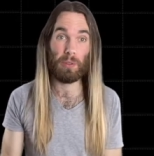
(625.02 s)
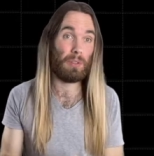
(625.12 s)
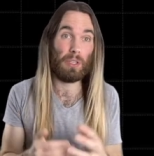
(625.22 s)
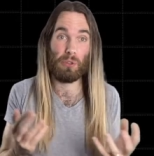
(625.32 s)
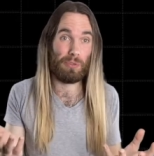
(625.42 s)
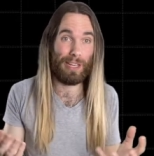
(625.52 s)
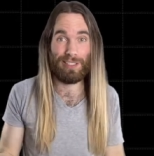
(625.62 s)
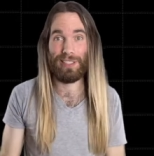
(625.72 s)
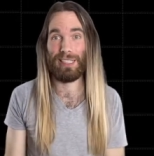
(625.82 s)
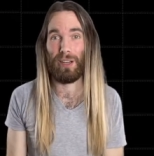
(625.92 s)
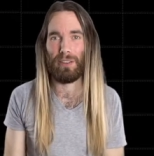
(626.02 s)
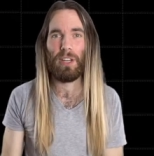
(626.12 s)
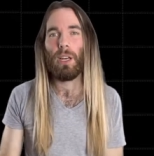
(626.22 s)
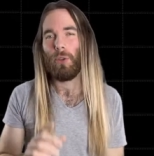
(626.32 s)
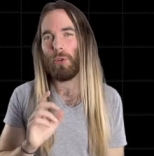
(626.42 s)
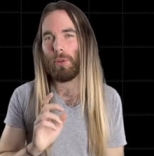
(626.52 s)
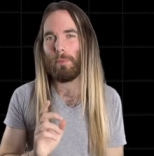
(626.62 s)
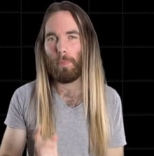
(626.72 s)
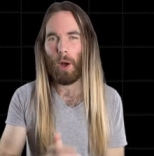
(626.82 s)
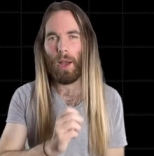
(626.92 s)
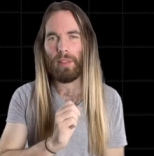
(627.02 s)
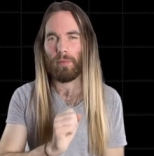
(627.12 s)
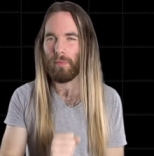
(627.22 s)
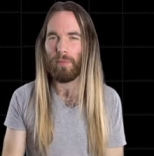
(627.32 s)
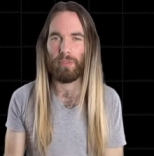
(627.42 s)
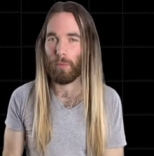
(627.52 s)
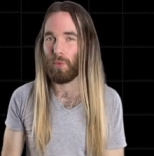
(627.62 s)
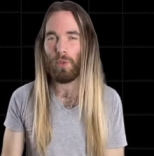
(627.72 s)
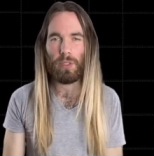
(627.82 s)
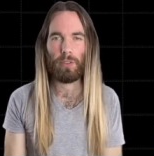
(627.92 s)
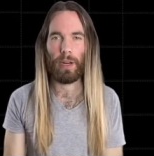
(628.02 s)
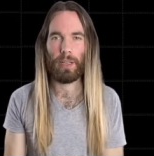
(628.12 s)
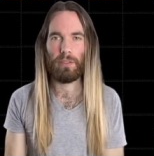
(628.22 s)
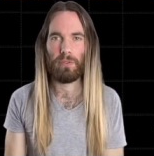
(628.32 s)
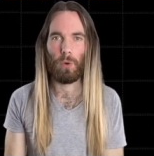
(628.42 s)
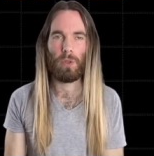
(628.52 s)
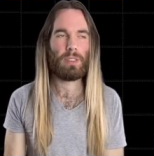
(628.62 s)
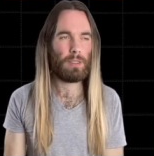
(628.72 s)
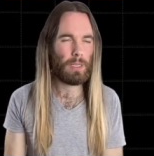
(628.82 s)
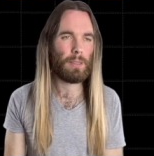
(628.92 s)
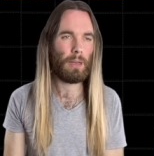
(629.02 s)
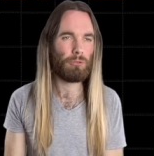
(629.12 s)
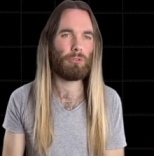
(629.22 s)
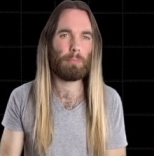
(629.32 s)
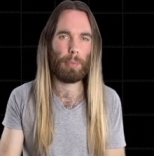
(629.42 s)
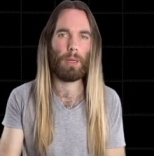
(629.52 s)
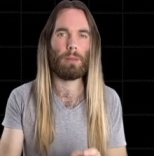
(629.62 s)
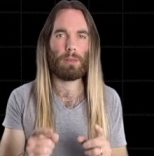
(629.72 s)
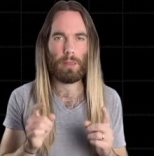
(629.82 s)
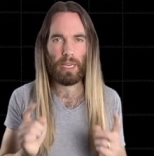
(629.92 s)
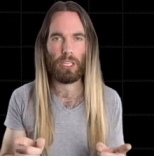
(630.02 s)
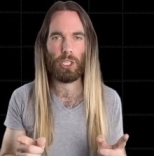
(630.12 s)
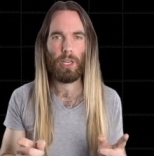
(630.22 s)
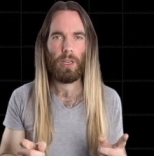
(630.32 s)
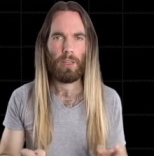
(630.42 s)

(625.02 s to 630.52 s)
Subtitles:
in your day-to-day life, you can buy them from Nook's Cranny for 600 bells each.